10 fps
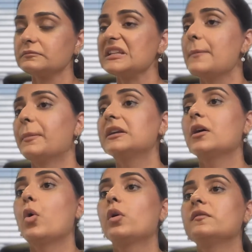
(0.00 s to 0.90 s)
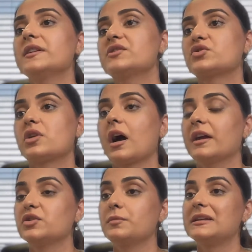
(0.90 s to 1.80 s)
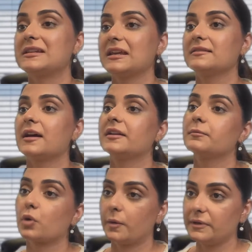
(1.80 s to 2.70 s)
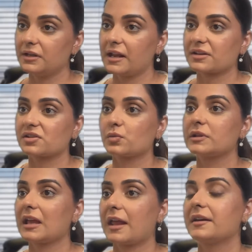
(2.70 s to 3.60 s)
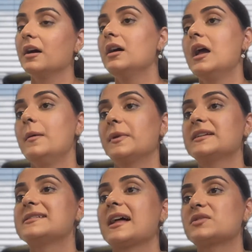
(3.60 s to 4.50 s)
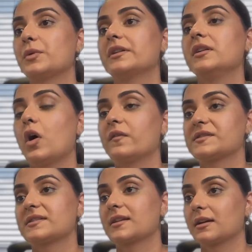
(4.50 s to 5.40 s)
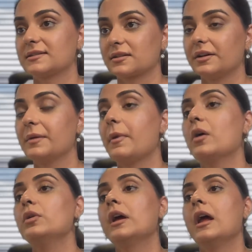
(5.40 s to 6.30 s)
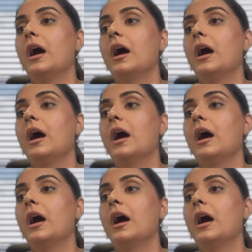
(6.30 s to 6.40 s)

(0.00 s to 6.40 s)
but always try to maintain that employment connection with Canada, because that's where the officers are concerned about.